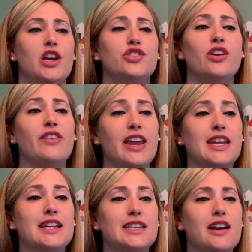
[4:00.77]
"Do you have any
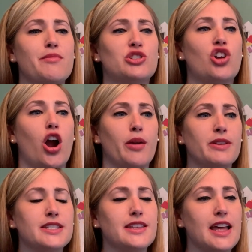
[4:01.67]
idea how much
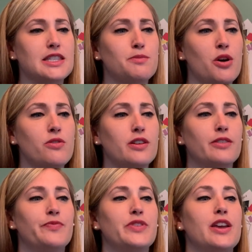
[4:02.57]
carbon is in that smoke?"
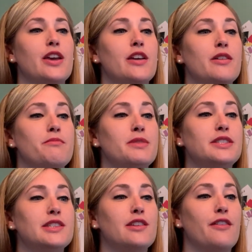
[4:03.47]

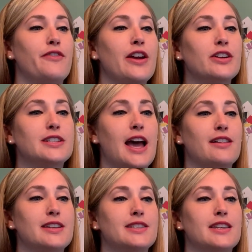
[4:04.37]
"Mrs. Vera
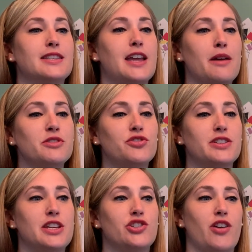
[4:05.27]
Dallas is the chemistry
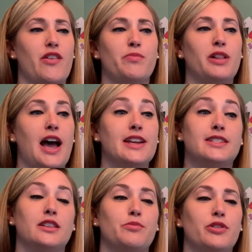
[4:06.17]
teacher," I reply,
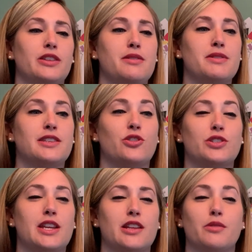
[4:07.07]
deliberately
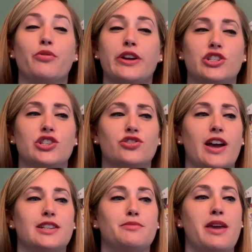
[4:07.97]
misunderstanding the point she's
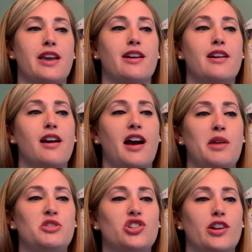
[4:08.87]
trying to make.
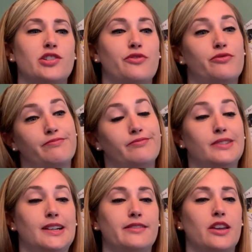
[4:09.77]
"I'm in charge of,
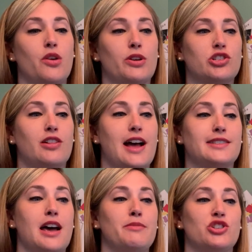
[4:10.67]
well, you know which class
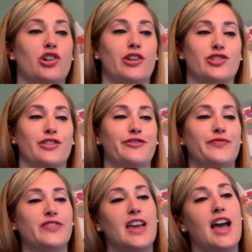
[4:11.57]
I'm in charge of."
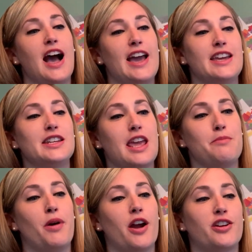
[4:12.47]
I
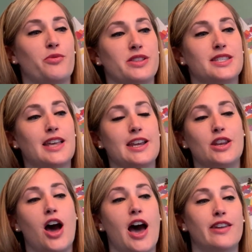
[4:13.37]
indicate Parker with a slight
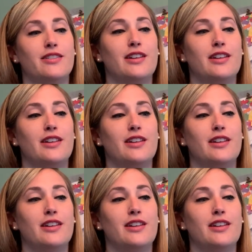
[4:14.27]
nod.